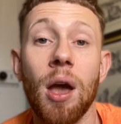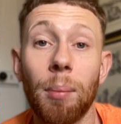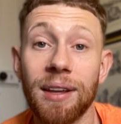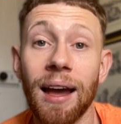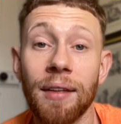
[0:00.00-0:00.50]

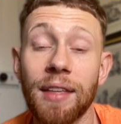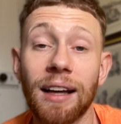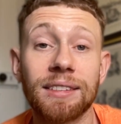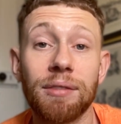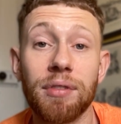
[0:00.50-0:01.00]
But yeah,
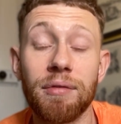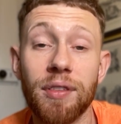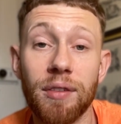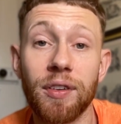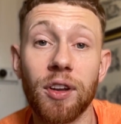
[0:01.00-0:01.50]
that's everything
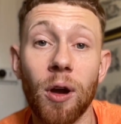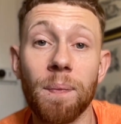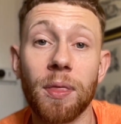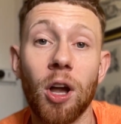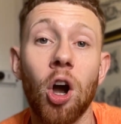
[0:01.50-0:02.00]
for the video.
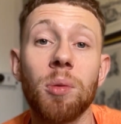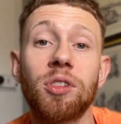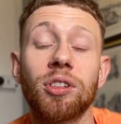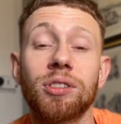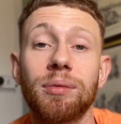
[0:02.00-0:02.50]
I hope you
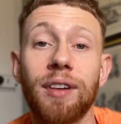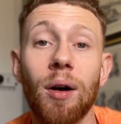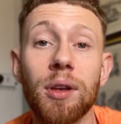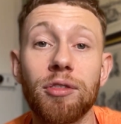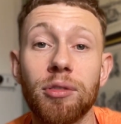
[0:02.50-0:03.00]
took some
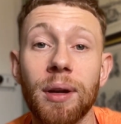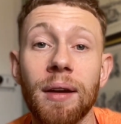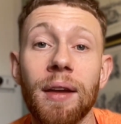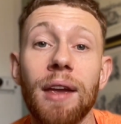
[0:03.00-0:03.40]
value from it.